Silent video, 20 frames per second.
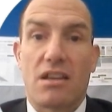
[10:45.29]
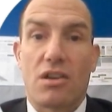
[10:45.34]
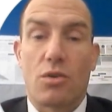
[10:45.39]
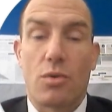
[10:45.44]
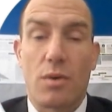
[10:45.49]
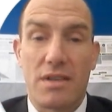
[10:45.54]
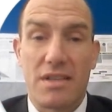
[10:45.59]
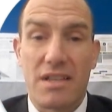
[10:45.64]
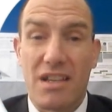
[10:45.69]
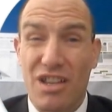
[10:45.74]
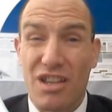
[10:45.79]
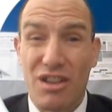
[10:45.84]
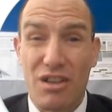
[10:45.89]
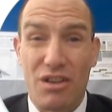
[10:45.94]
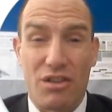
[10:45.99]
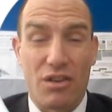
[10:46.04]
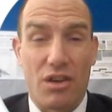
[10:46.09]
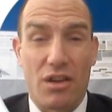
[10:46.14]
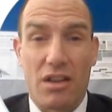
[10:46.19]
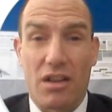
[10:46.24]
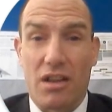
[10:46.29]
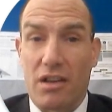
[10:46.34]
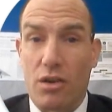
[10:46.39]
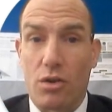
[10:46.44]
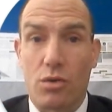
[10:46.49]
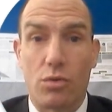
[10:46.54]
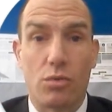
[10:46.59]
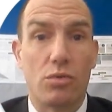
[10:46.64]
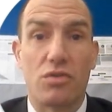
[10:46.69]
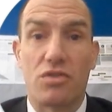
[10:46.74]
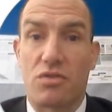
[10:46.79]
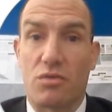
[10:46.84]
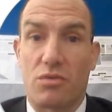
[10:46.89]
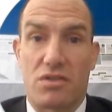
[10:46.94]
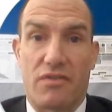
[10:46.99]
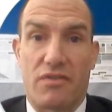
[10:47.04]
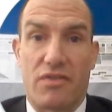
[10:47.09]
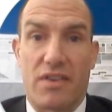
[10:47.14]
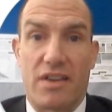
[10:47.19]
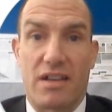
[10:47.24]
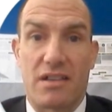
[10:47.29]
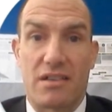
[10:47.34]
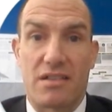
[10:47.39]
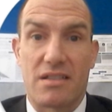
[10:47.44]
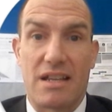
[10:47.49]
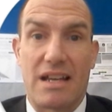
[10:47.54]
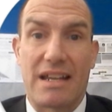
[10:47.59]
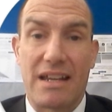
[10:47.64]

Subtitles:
Quizzing can look like all sorts of things,